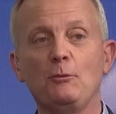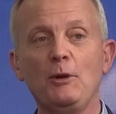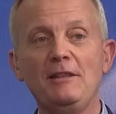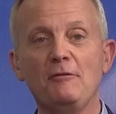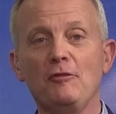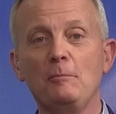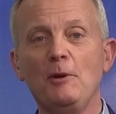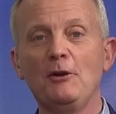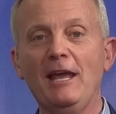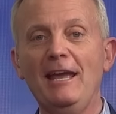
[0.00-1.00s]
to win the
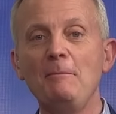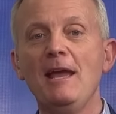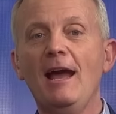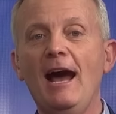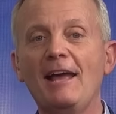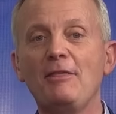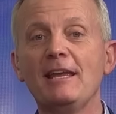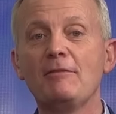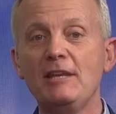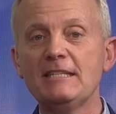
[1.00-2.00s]
football game. I
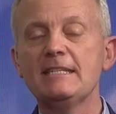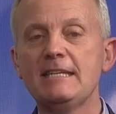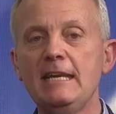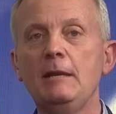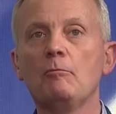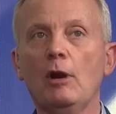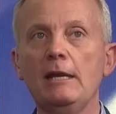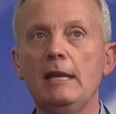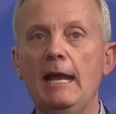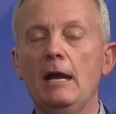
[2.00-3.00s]
think this team
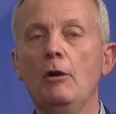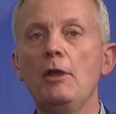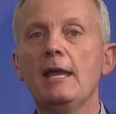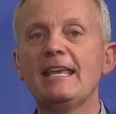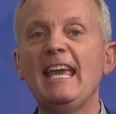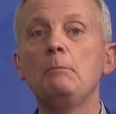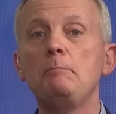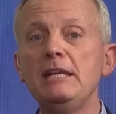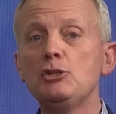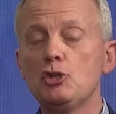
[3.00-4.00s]
right now
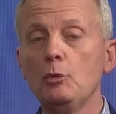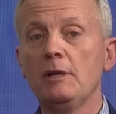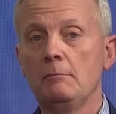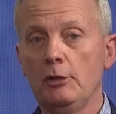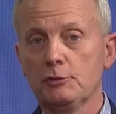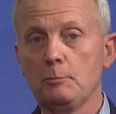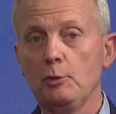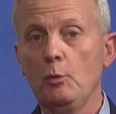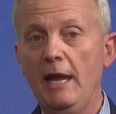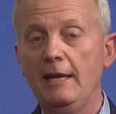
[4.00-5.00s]
can beat you in
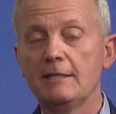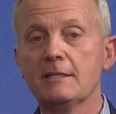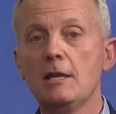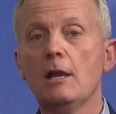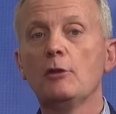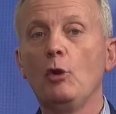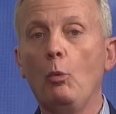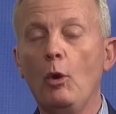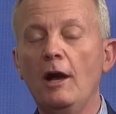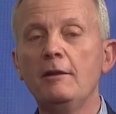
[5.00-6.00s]
multiple ways. Yep.
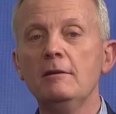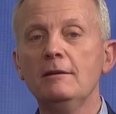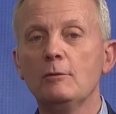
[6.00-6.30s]
The one